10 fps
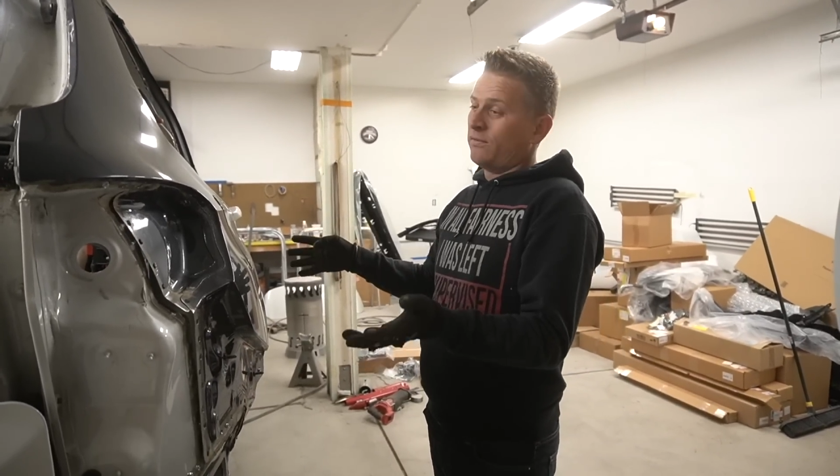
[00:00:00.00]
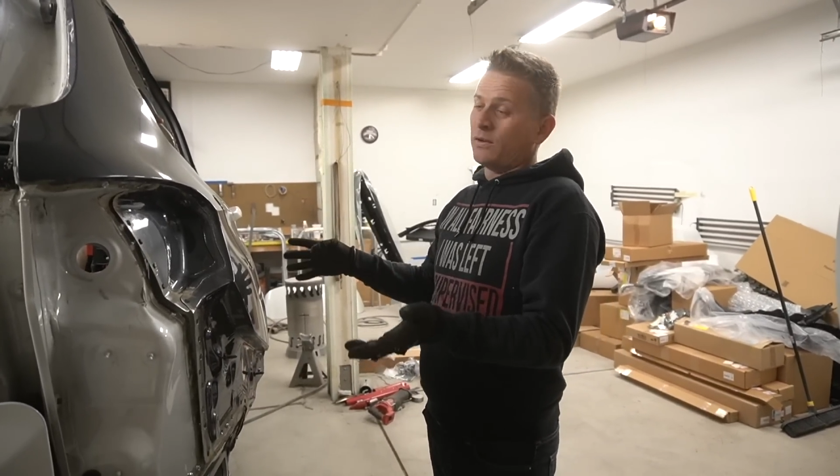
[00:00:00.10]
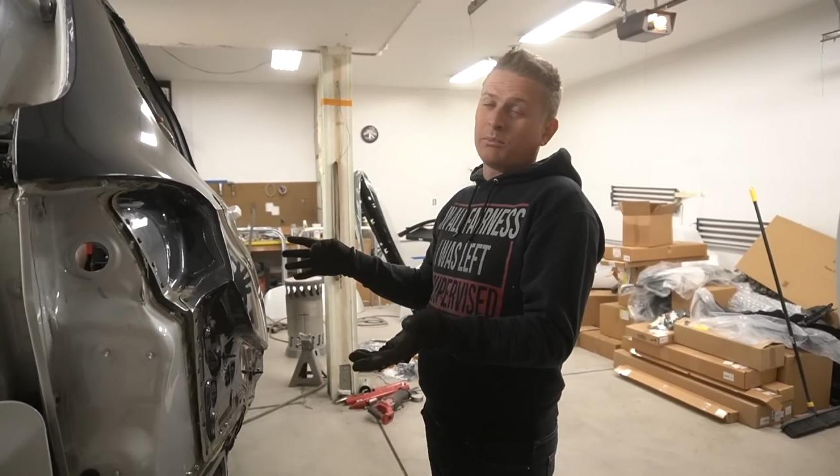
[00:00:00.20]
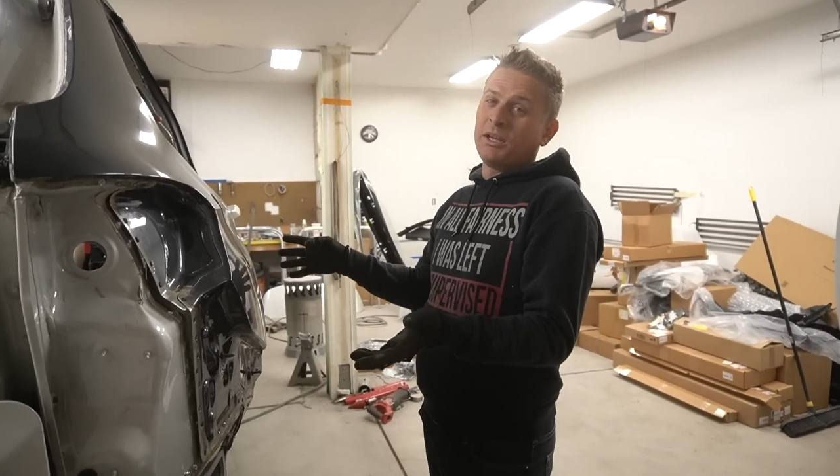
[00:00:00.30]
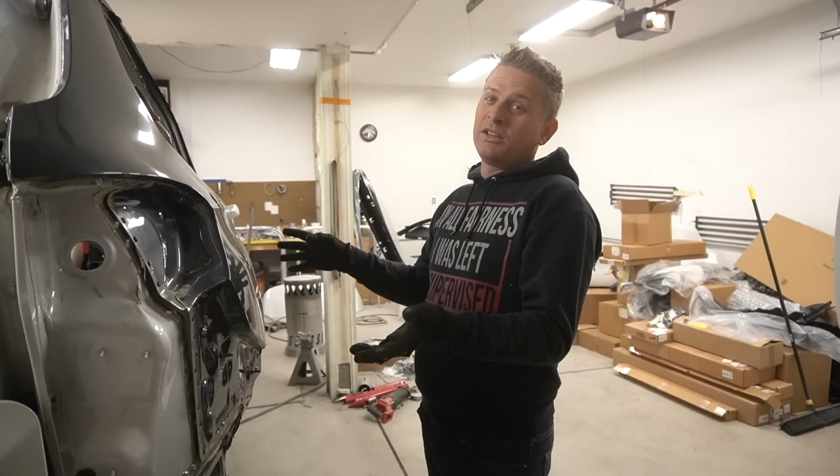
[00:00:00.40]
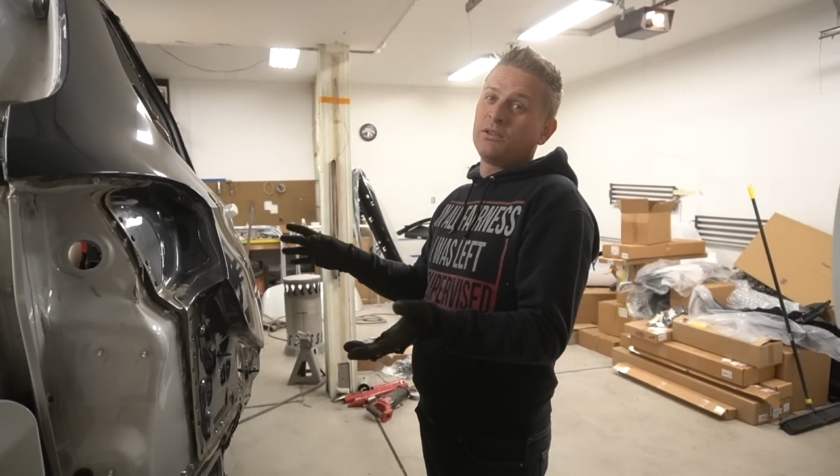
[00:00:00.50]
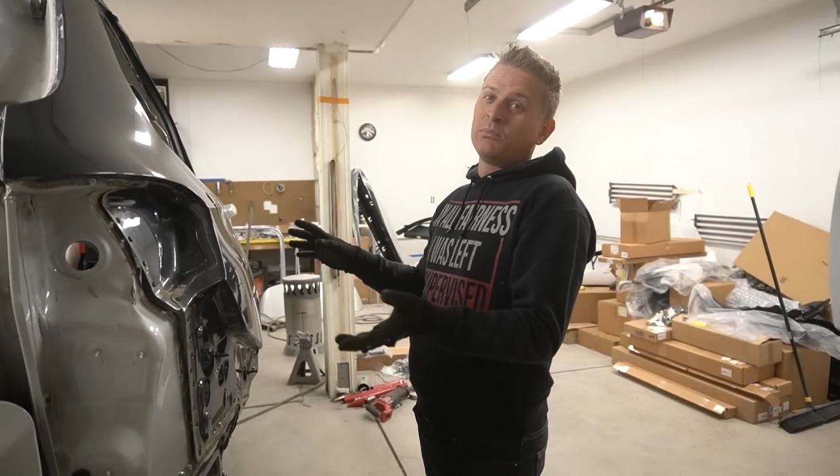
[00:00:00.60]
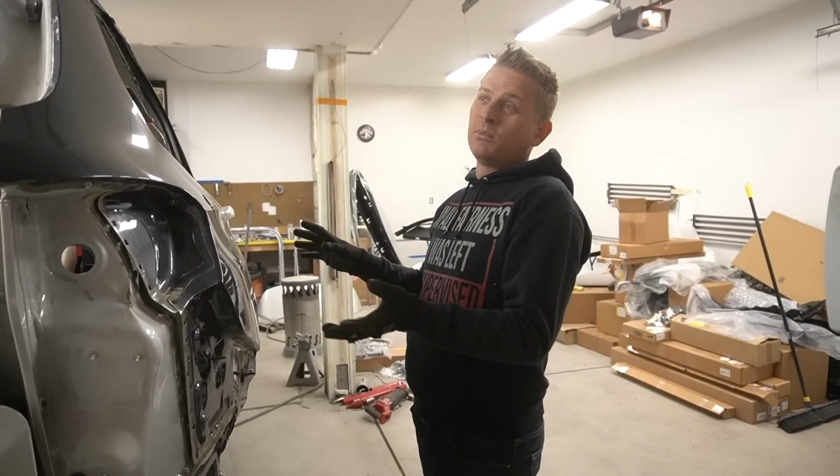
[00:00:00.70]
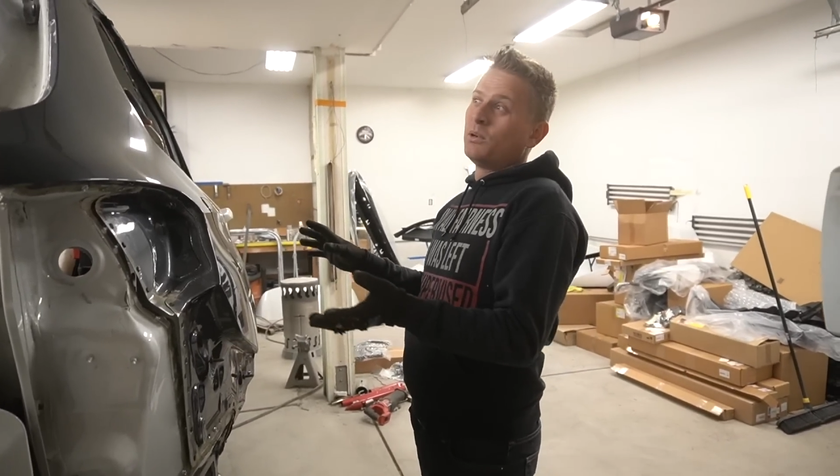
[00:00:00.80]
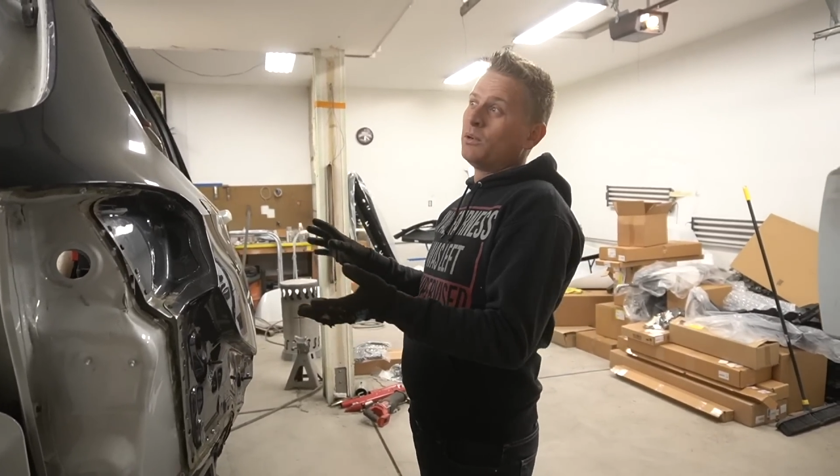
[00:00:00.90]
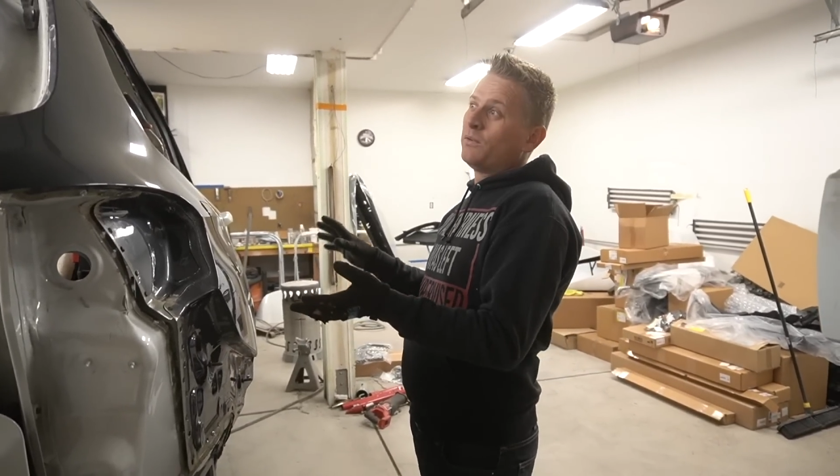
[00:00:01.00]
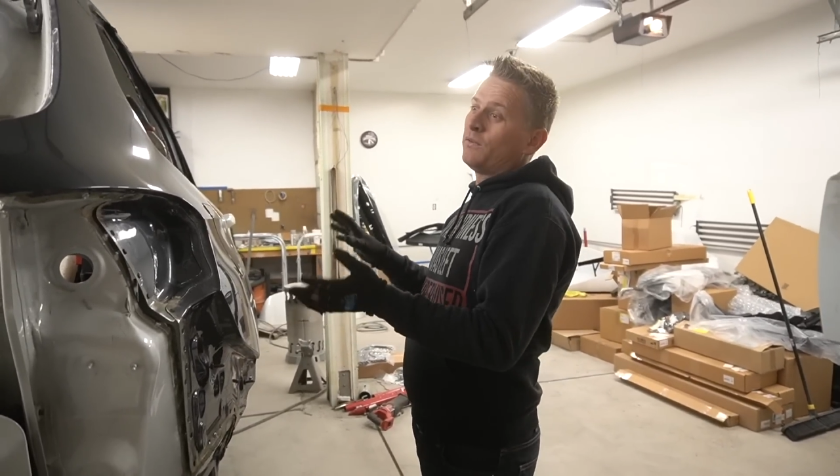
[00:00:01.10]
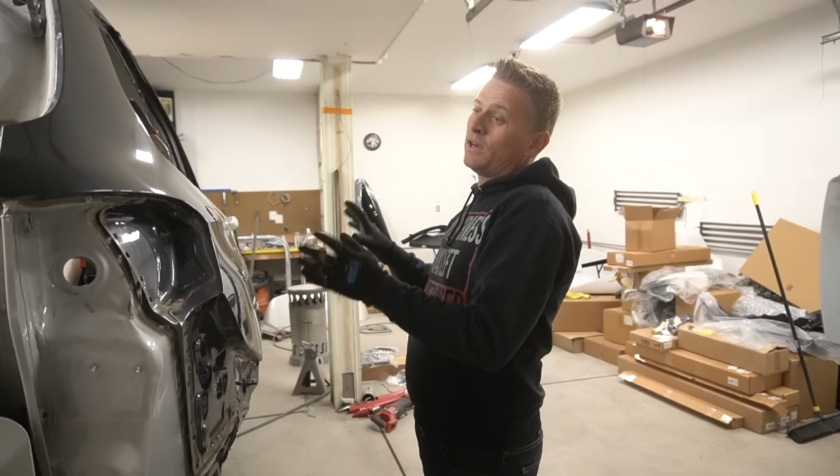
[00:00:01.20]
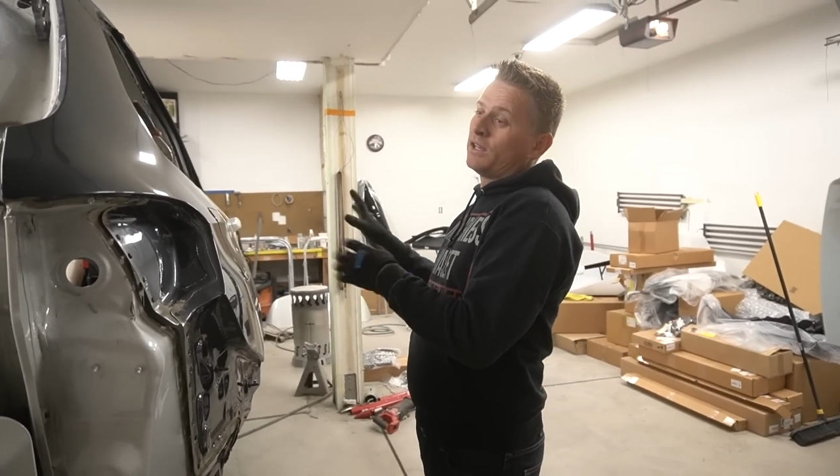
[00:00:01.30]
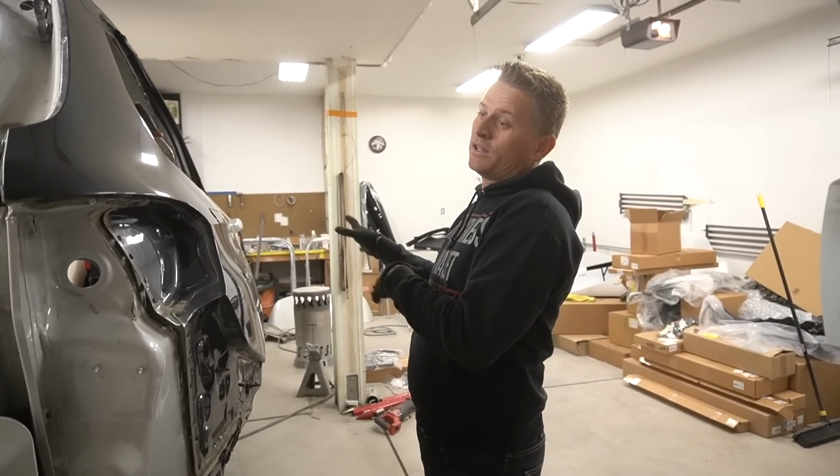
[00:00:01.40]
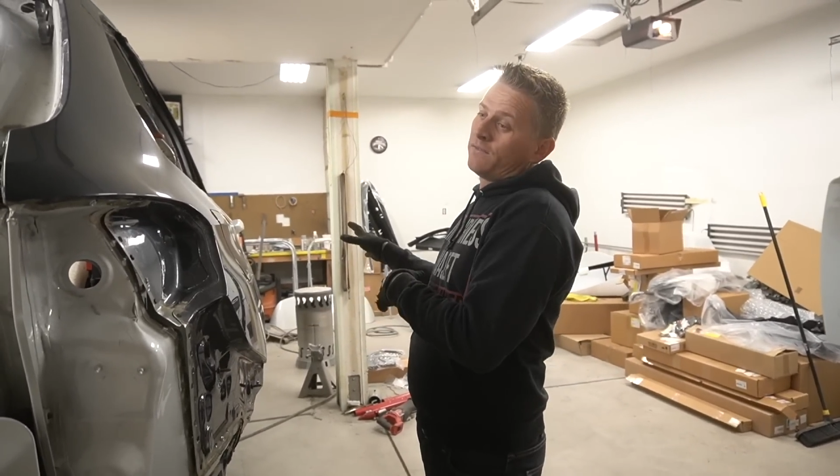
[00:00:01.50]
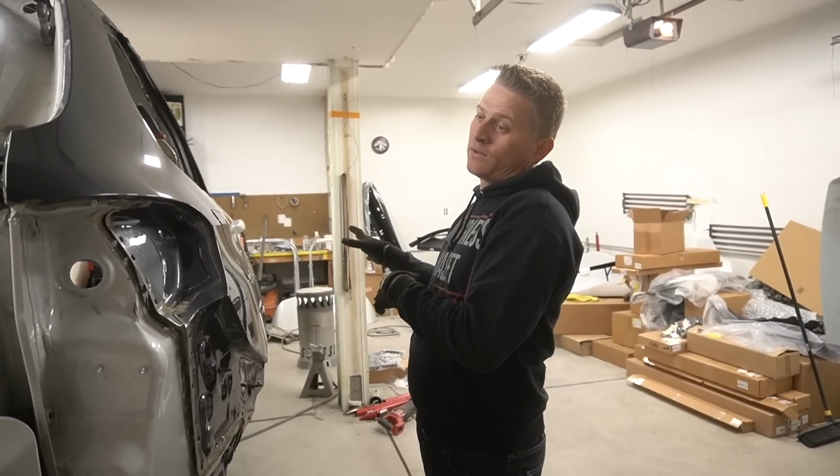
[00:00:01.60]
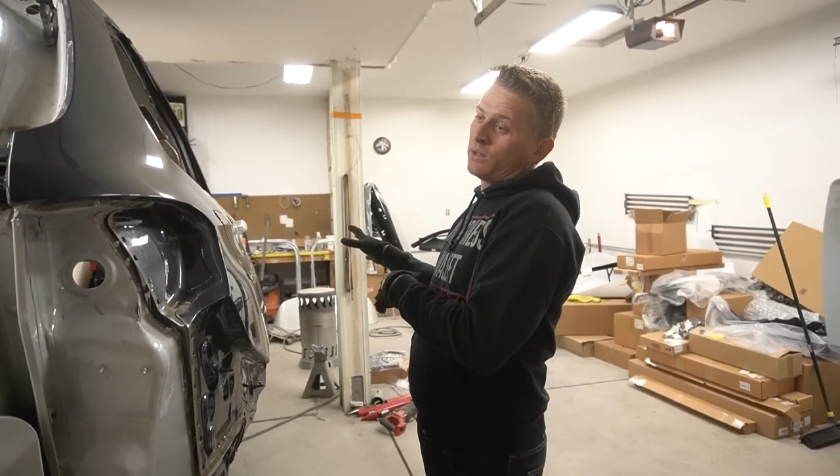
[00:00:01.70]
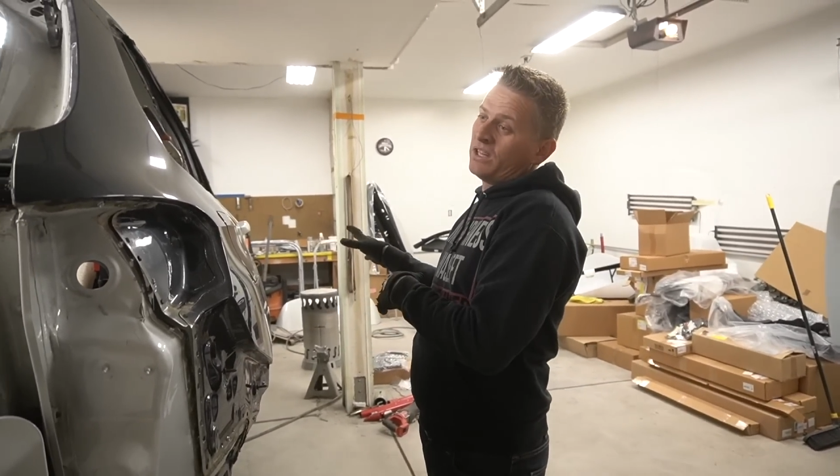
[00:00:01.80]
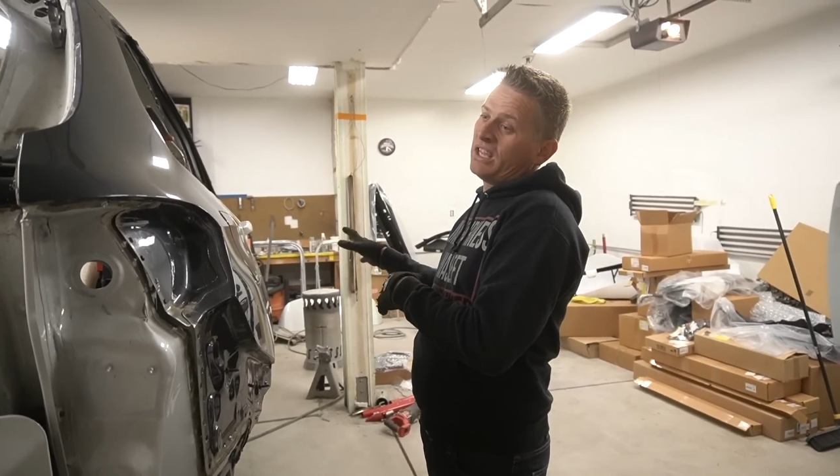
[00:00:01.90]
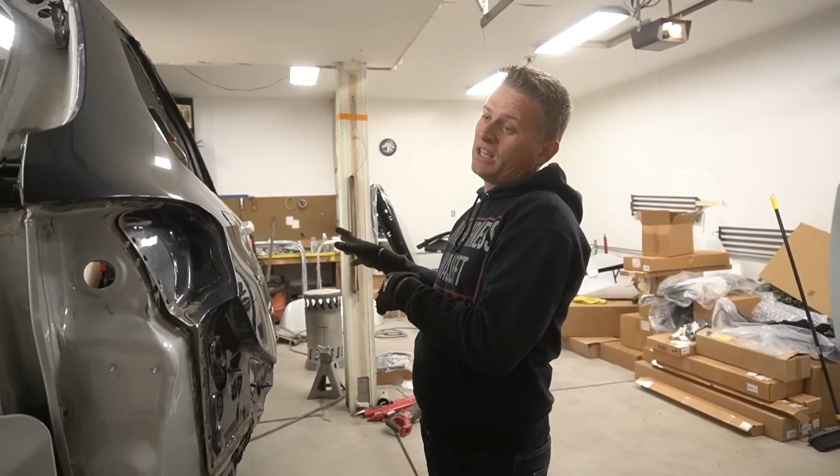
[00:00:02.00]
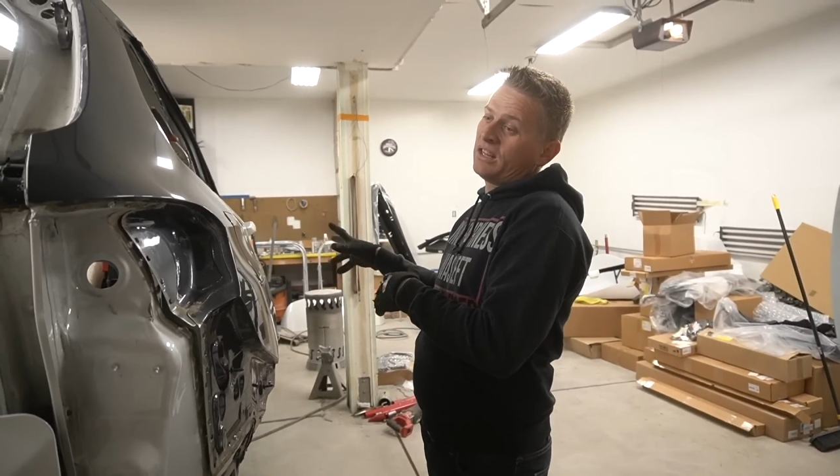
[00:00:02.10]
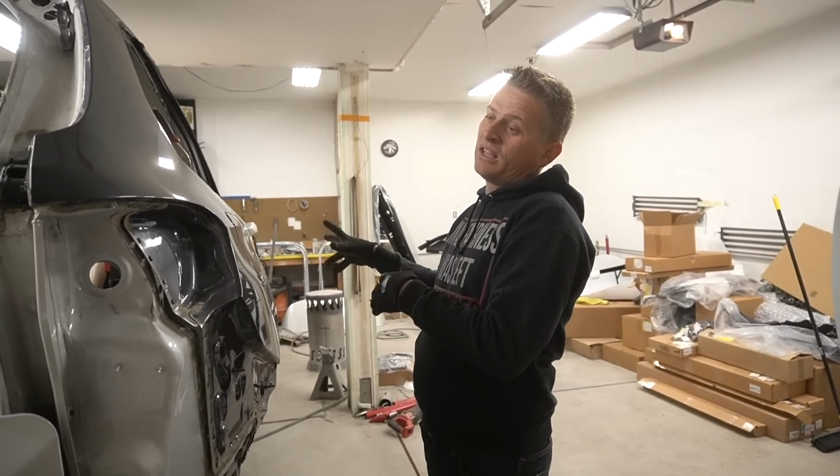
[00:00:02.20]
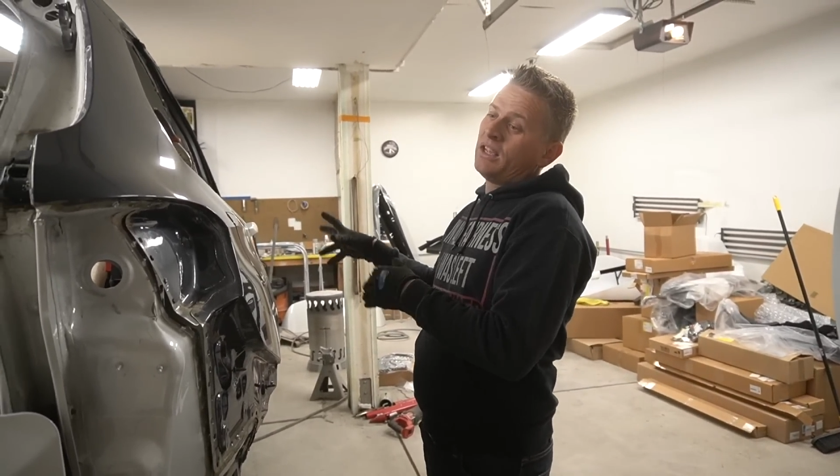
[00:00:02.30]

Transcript: for me to move on the front end.